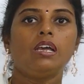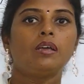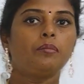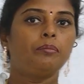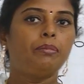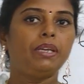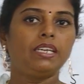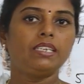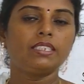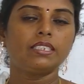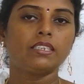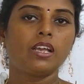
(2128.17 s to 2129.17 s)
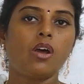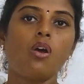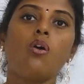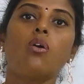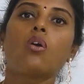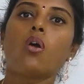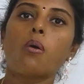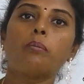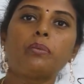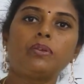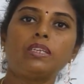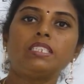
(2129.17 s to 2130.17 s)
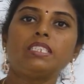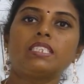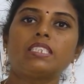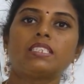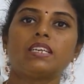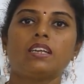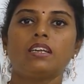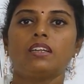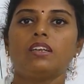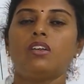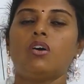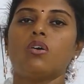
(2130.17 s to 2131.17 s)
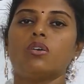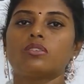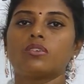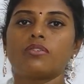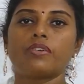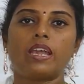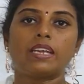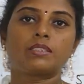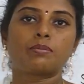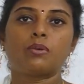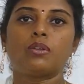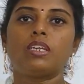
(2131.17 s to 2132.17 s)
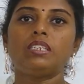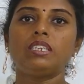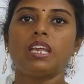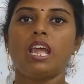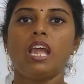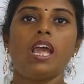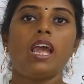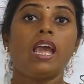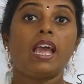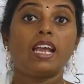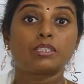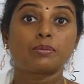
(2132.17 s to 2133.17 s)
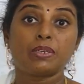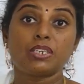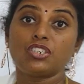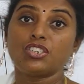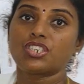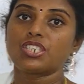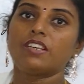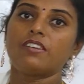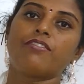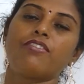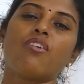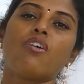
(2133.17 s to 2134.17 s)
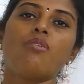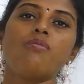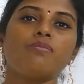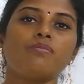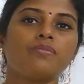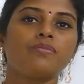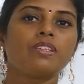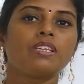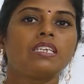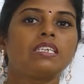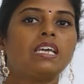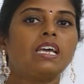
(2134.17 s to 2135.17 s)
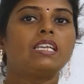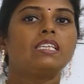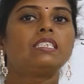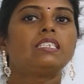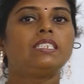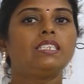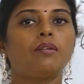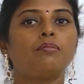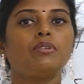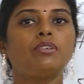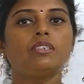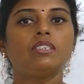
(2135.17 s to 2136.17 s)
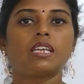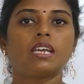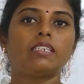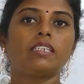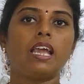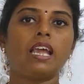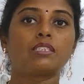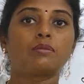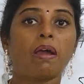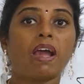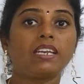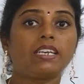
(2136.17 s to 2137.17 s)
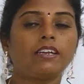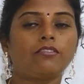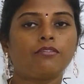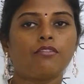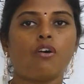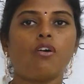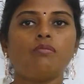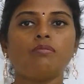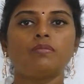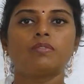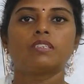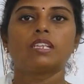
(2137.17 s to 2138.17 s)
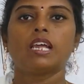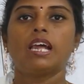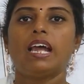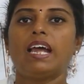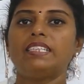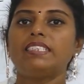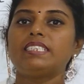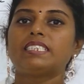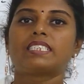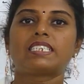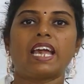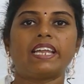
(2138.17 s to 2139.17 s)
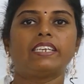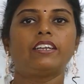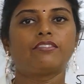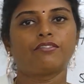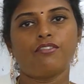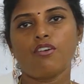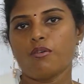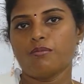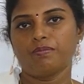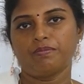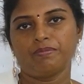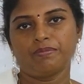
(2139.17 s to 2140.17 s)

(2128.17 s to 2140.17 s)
base and exponent, laws of exponent, exponential form, numbers and expanded form, and standard form.